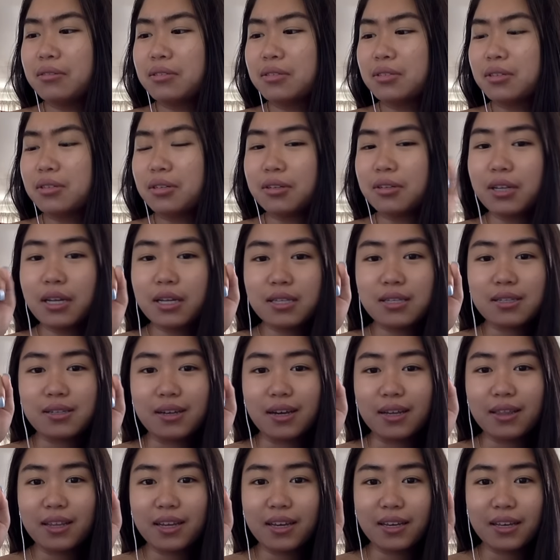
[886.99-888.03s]
so that's
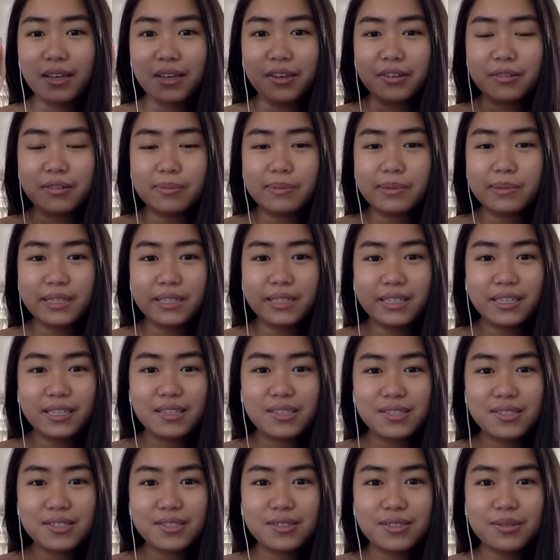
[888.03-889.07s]
not that cute, but
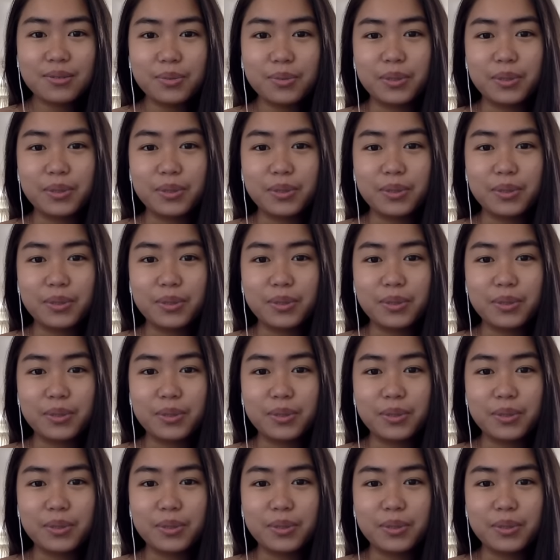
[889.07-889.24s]
it's